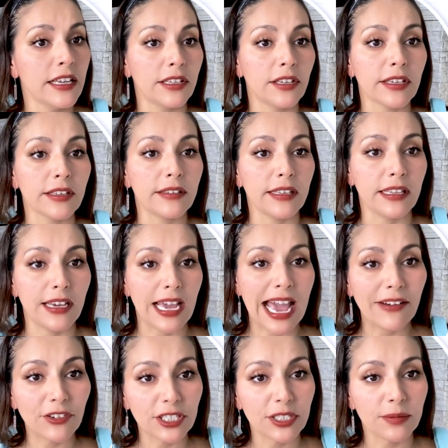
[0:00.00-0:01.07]
You can see the
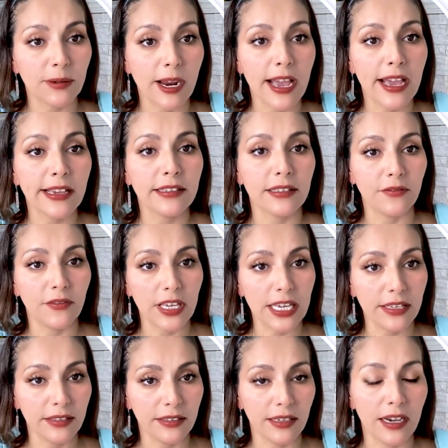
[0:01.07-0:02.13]
average price, the
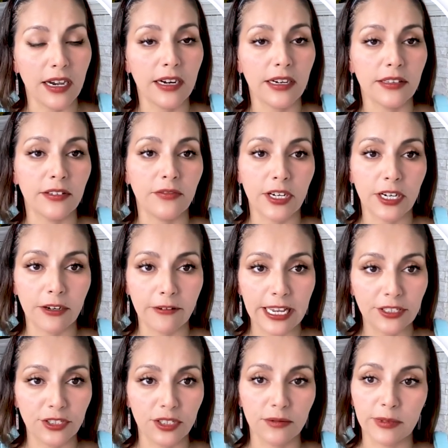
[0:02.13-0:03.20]
VSR, the
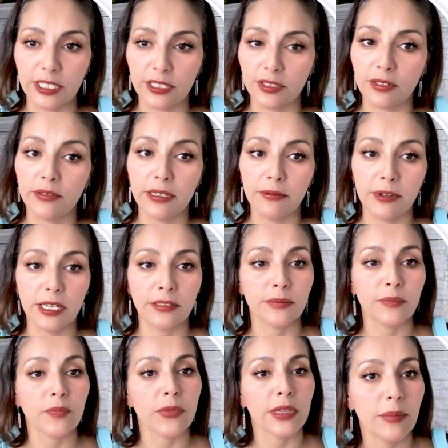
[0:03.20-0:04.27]
variations, which is only one,
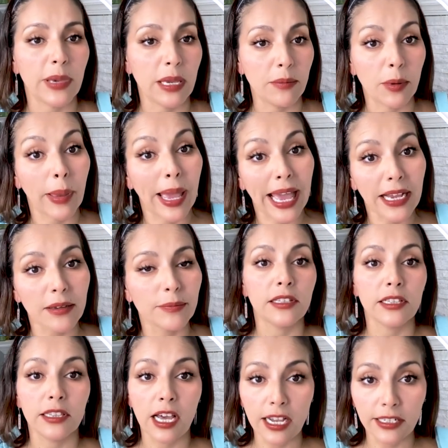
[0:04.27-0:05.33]
paperback,
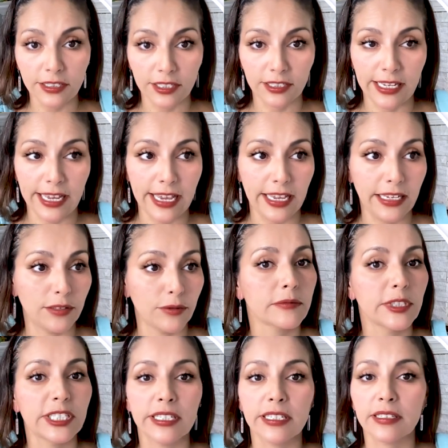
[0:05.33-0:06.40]
the launch date,
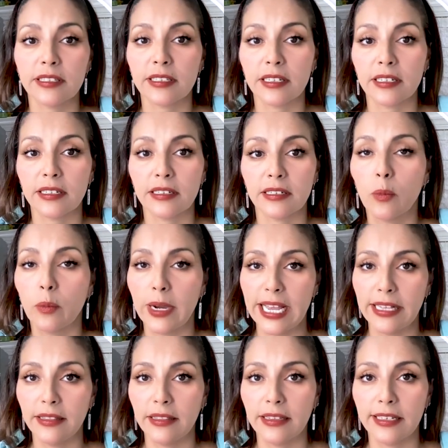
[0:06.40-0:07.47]
which is
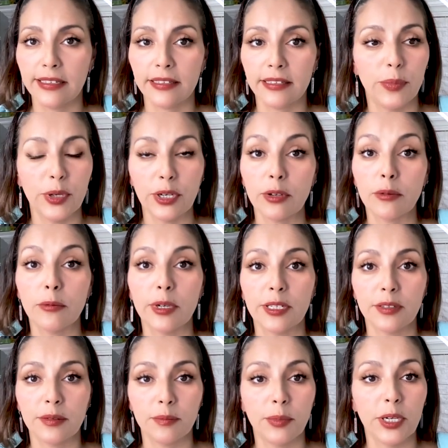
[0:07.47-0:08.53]
when this book
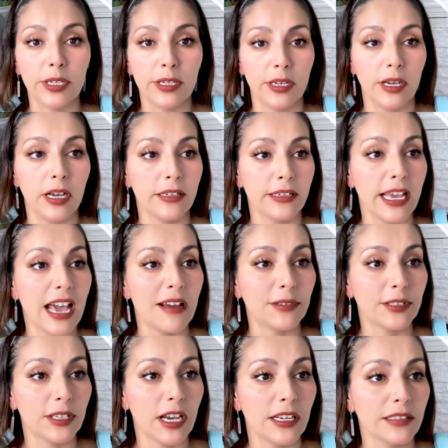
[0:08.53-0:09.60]
was put on
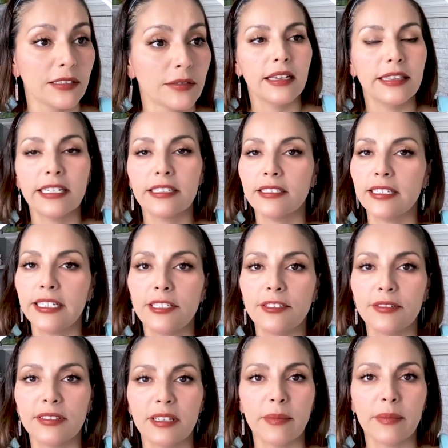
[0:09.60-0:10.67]
Amazon. And there's an
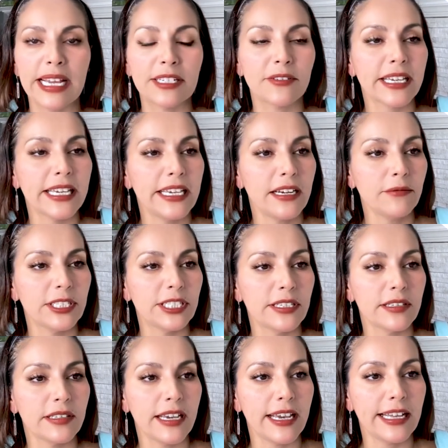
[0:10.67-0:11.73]
interesting metric here, which
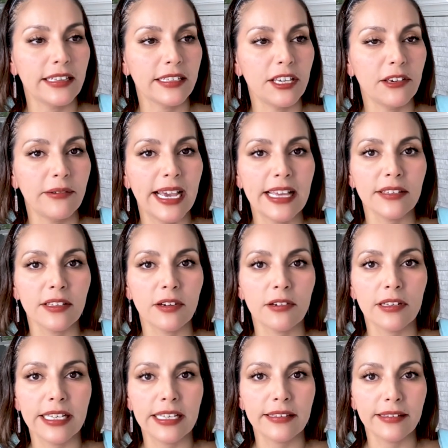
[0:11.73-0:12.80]
is the LQS, or
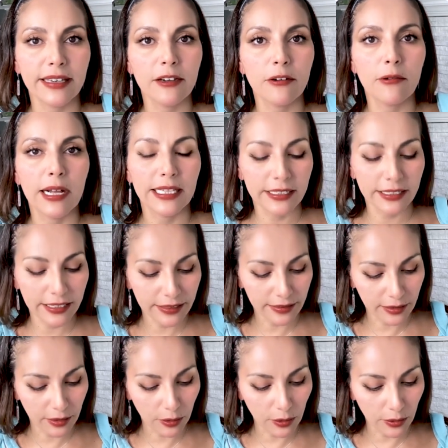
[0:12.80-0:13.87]
listing quality
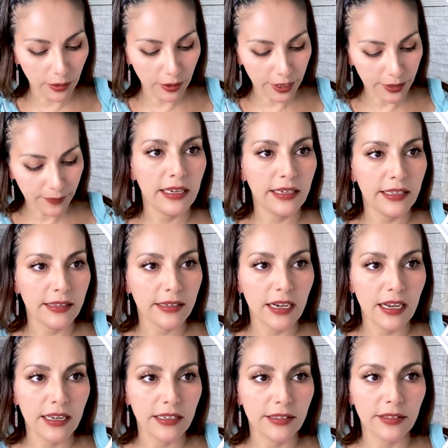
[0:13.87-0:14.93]
score. And it's
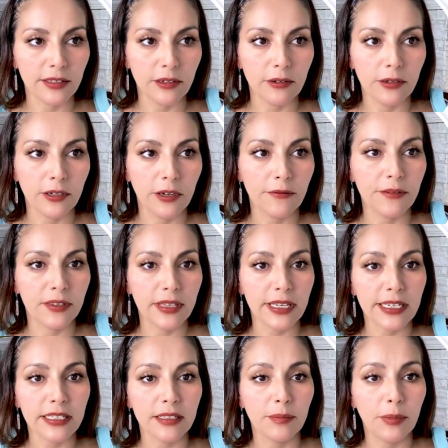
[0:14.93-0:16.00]
got a score of
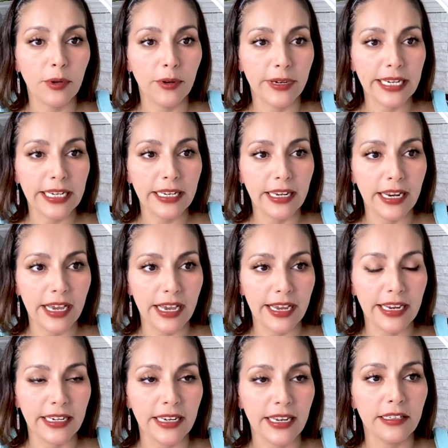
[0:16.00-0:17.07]

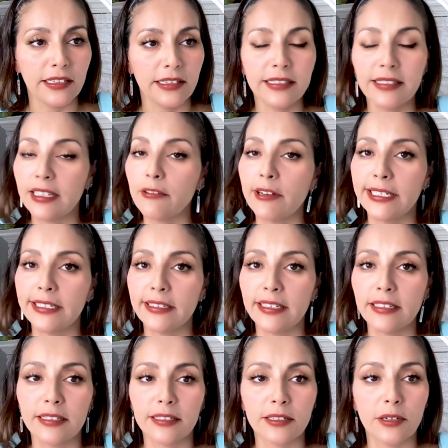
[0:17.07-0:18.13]
6.9. The listing
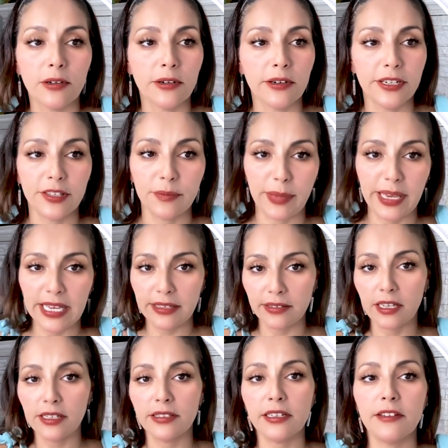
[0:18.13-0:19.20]
quality score is
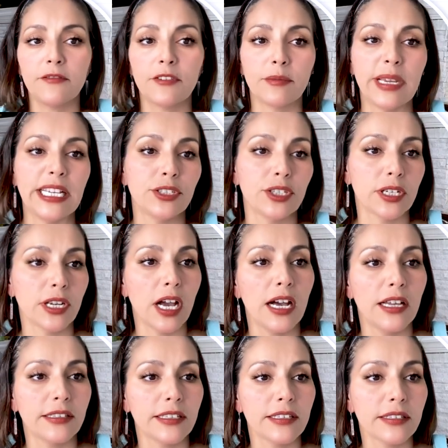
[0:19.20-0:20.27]
based on the information
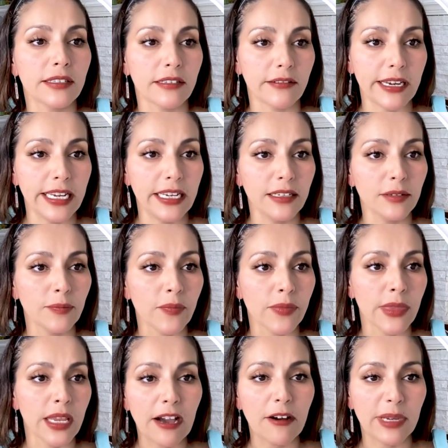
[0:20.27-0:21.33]
on the screen.
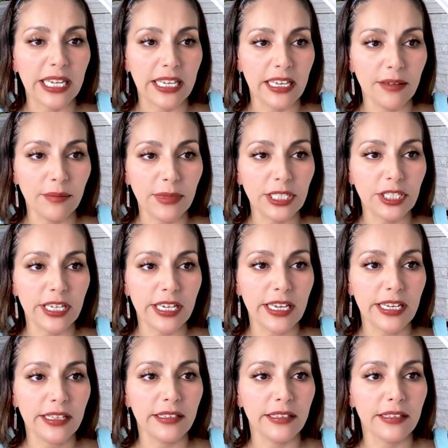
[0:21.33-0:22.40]
It's how many
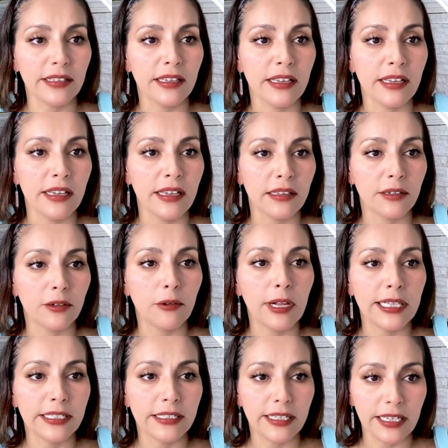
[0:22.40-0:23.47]
images, the
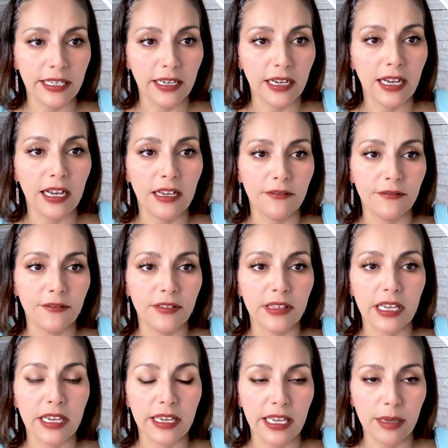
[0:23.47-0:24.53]
quality of
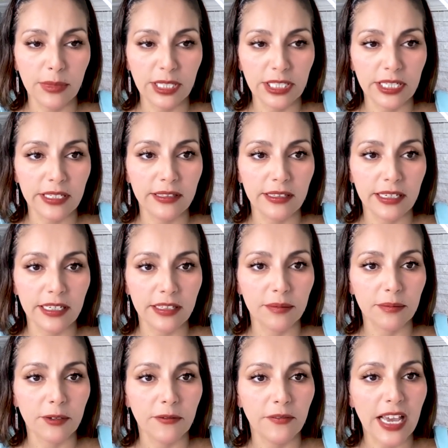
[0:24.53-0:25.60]
the images that it's
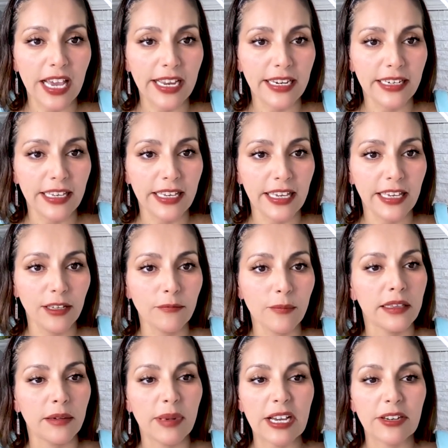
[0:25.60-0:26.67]
providing,
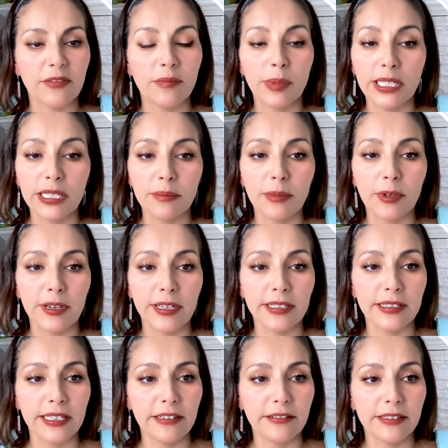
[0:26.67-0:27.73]
the amount of bullet
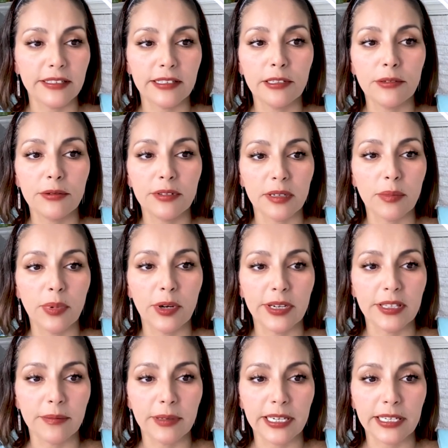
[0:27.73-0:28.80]
points. Here it's losing
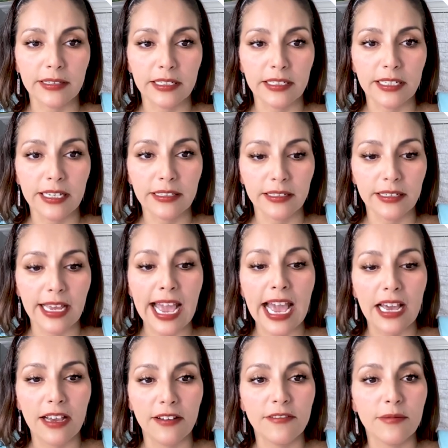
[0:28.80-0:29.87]
points because it doesn't
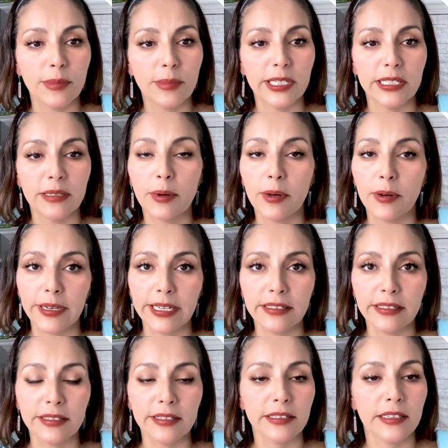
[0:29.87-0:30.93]
have bullet
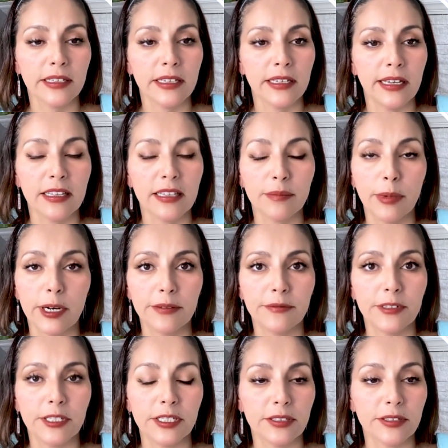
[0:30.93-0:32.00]
points as part
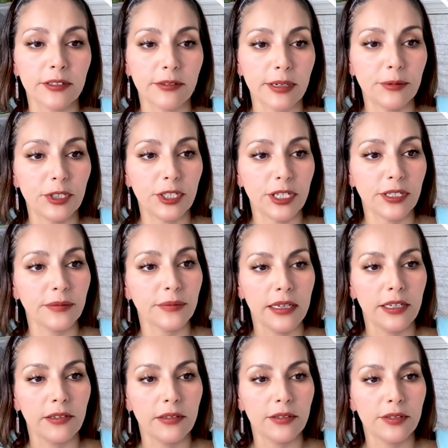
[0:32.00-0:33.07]
of the description.
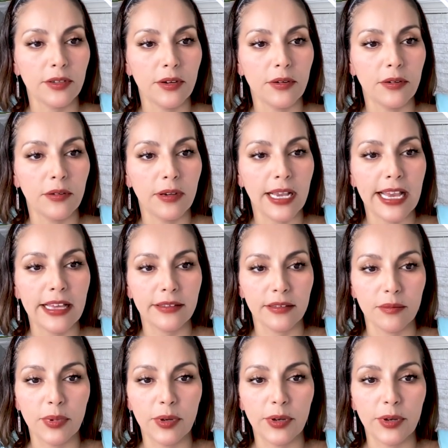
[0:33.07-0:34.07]
It also has some